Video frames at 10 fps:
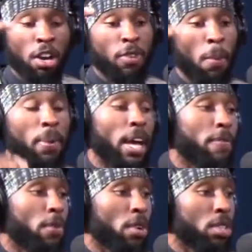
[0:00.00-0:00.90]

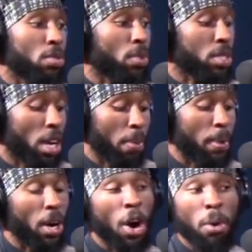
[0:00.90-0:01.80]
platforms, we're talking
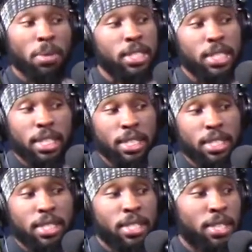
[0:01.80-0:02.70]
about
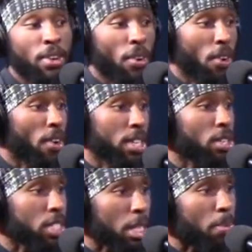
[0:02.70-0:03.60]
homelessness or,
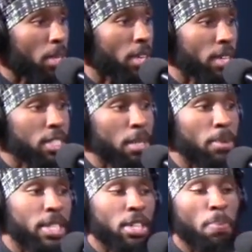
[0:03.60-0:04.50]
similar
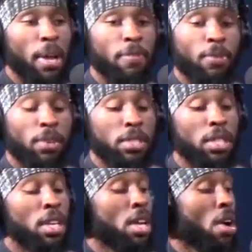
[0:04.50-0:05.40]
things on platforms.
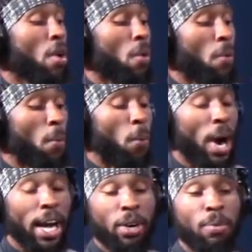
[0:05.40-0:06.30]

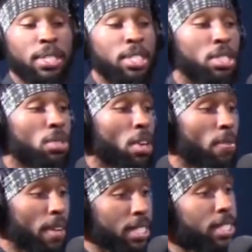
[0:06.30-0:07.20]
Why don't we just do an
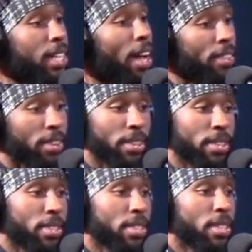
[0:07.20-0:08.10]
event together
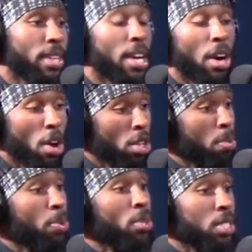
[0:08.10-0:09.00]
and all the
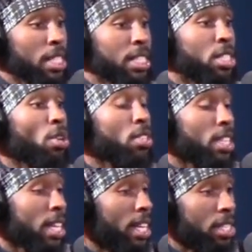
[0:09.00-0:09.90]
proceeds go to
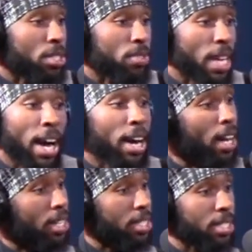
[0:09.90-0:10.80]
the issue, not
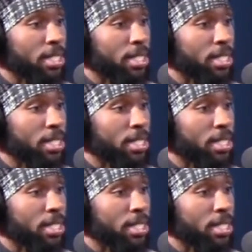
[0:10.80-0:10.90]
us?